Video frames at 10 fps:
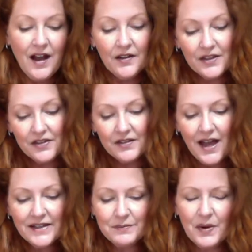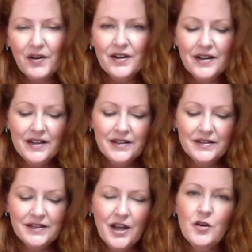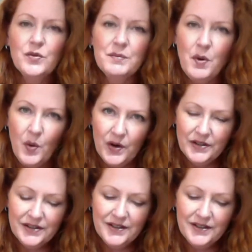And then the last part is report.